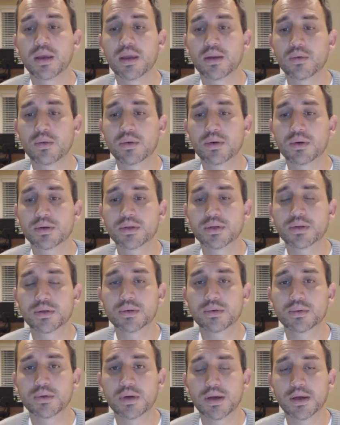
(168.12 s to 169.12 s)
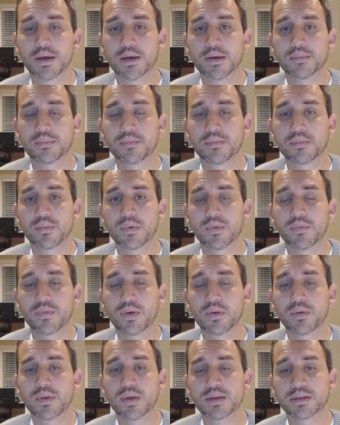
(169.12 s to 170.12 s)
In order to
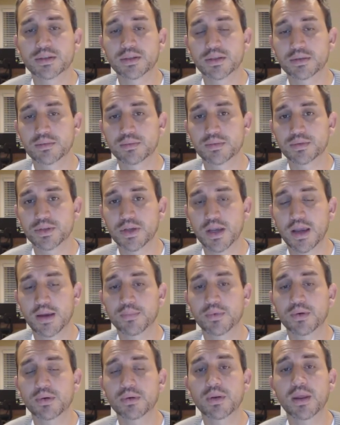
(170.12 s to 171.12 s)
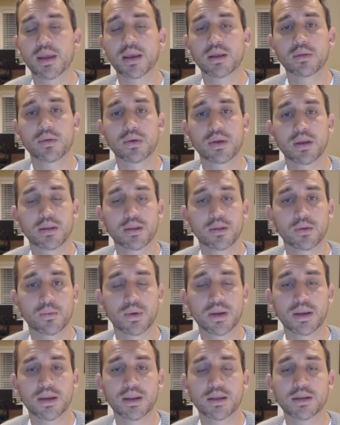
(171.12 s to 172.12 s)
review this chapter, take a look at the
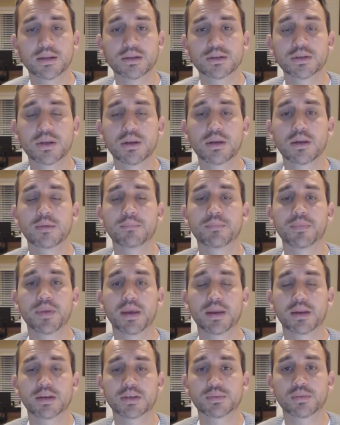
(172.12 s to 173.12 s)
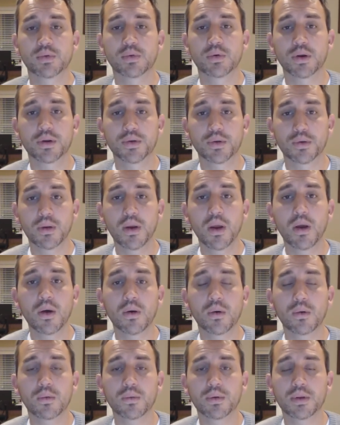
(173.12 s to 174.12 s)
readings and explore on your
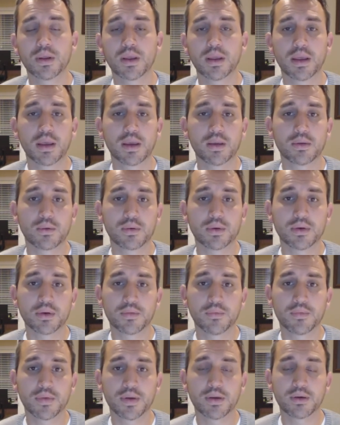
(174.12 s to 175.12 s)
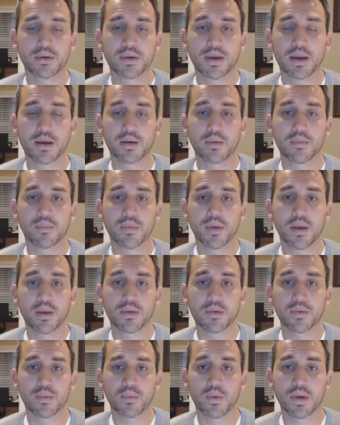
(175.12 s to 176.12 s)
own in order to figure out
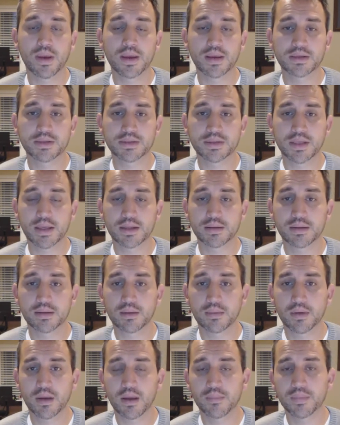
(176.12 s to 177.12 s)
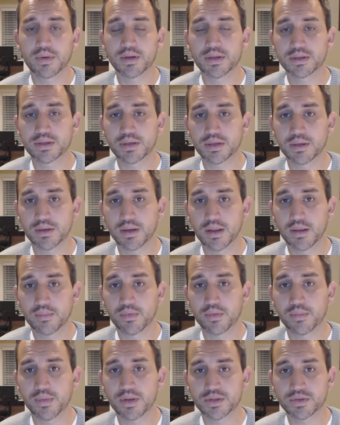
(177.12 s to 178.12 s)
other ways that companies can
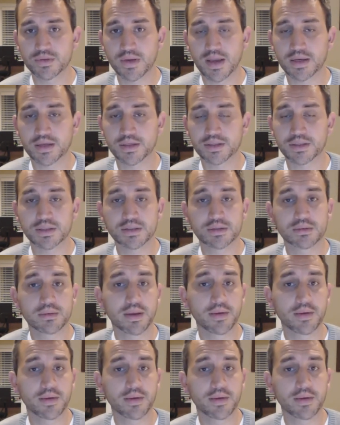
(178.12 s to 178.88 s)
implement strategies.